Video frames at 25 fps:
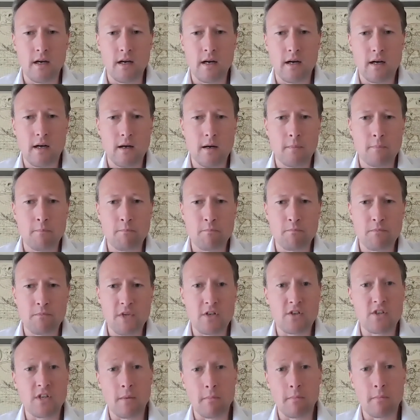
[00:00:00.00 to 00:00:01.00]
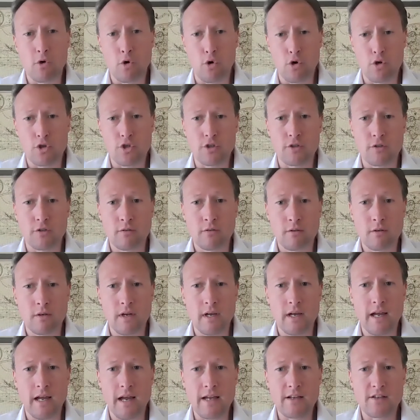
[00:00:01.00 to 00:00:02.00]
Um, some caution
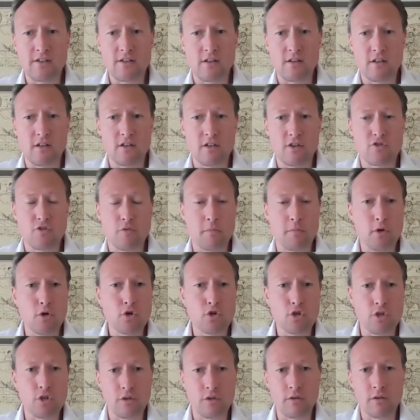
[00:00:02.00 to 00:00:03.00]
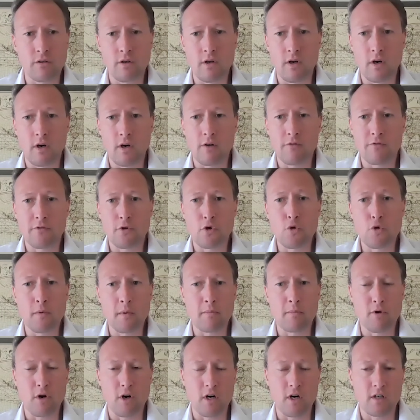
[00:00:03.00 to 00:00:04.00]
as to the distribution of
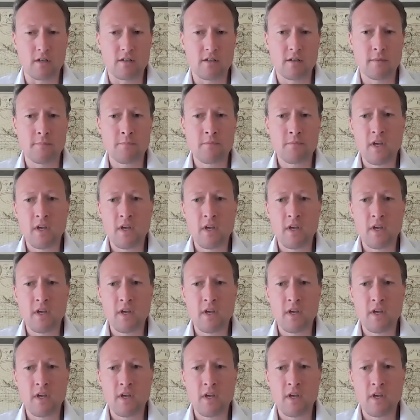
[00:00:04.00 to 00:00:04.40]
Cooper product.